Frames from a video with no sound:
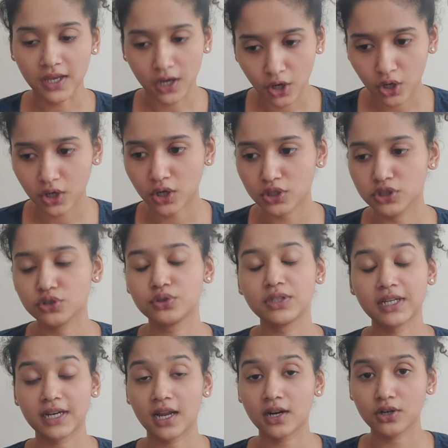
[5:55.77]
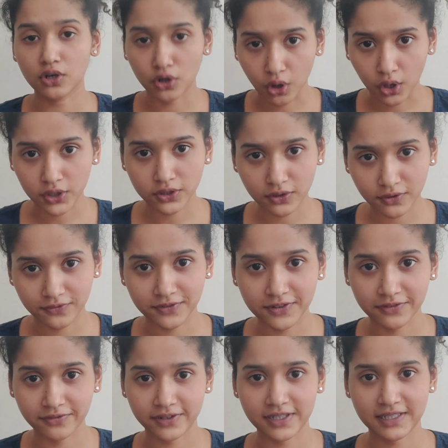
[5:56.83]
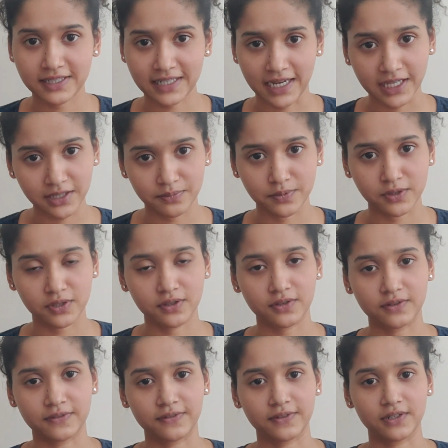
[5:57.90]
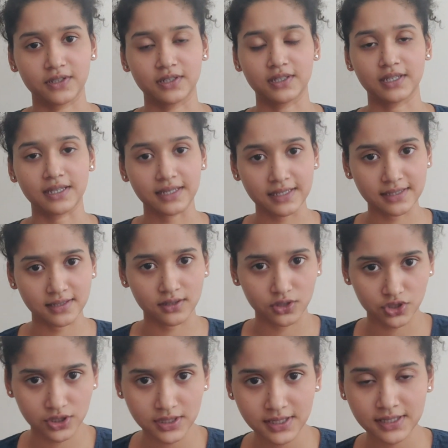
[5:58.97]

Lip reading: although there are a lot of different types of researches,